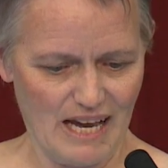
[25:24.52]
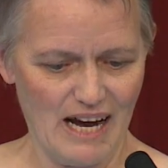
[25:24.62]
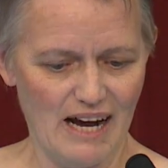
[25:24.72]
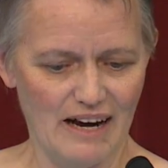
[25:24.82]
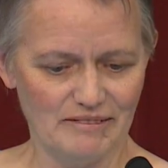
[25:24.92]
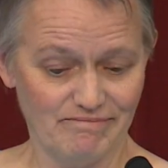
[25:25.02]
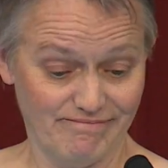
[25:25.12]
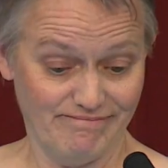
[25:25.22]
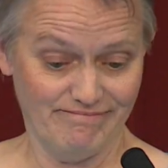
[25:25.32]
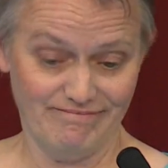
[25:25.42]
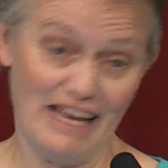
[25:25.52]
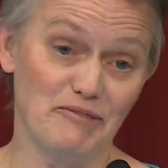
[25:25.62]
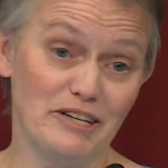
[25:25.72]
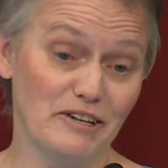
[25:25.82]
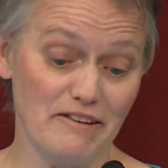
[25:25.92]
Uh, and
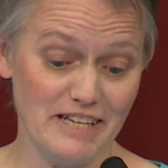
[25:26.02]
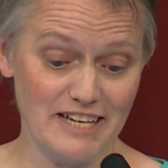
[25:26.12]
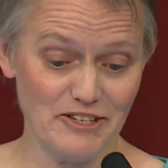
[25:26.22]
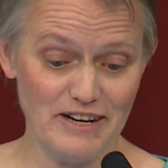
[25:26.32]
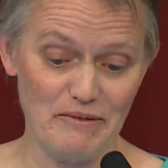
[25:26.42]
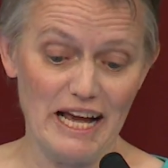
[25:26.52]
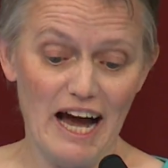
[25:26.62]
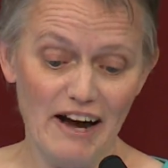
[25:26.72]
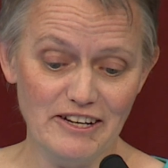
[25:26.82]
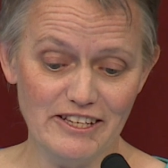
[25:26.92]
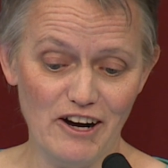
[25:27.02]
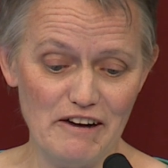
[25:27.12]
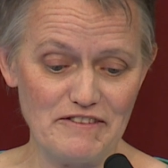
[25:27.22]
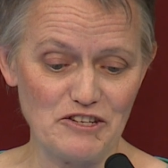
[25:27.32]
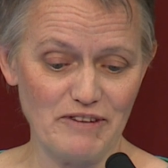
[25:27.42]
we don't have the answer anyway. How do the
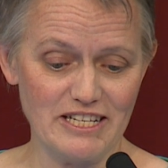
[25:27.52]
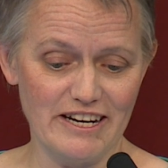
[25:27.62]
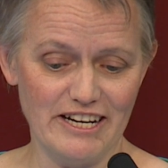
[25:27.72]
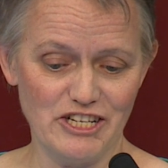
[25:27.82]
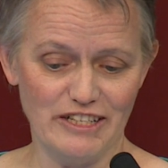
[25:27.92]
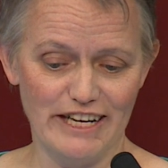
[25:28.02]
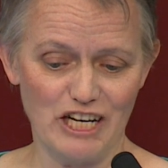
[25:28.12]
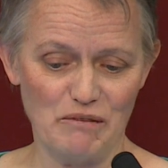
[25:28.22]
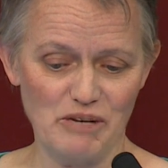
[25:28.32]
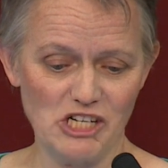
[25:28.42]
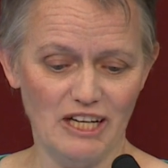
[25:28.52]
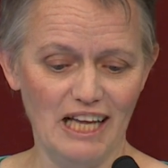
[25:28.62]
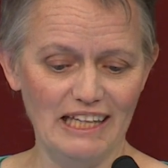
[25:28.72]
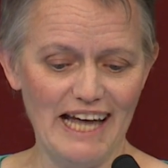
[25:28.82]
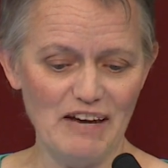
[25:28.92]
office residential and commercial
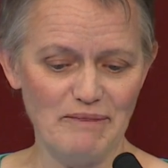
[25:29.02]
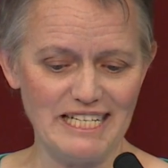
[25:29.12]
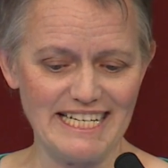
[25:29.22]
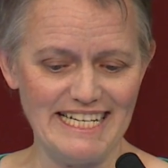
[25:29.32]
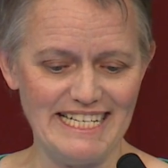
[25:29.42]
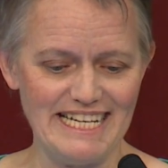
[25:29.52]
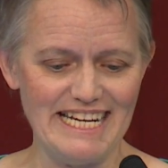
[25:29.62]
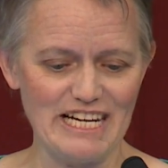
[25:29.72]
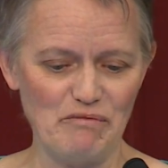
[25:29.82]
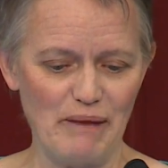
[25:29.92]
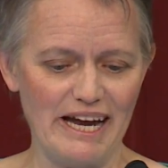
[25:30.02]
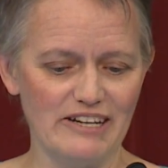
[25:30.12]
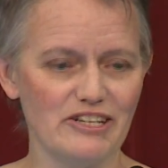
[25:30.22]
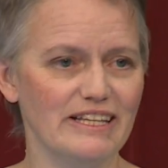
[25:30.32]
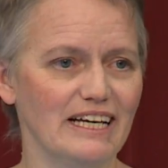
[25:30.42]
allotments in D
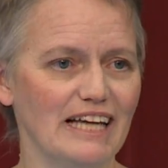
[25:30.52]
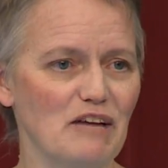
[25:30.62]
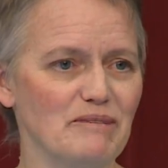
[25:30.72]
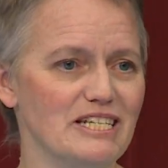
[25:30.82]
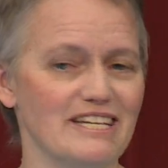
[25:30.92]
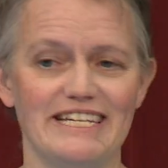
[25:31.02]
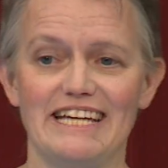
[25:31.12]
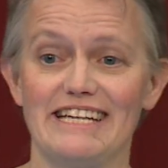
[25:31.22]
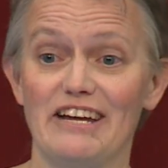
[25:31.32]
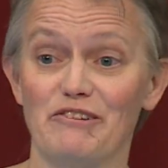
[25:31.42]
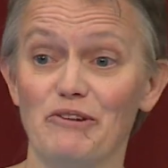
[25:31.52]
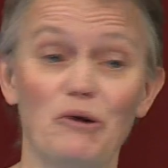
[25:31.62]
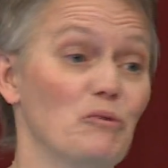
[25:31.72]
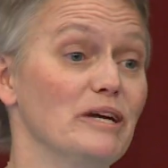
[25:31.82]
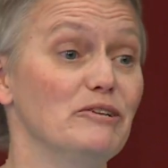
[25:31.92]
compare to the allotments at Santana Row?
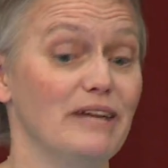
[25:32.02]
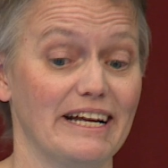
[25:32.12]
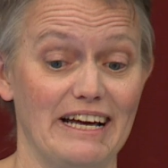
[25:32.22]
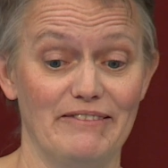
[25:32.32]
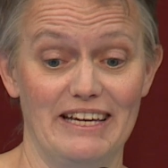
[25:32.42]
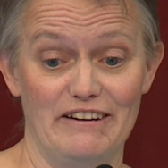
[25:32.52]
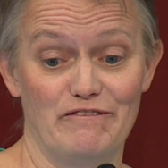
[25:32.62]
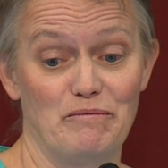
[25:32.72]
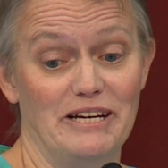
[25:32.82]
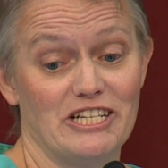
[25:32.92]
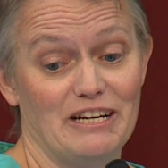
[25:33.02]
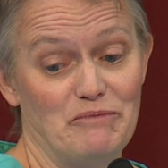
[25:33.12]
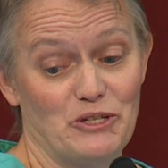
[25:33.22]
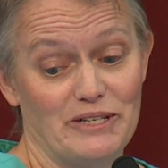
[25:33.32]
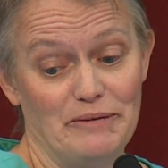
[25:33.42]
We do not have that information, I'm
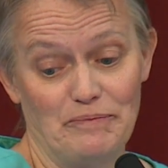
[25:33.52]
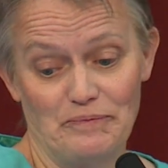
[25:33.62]
sorry.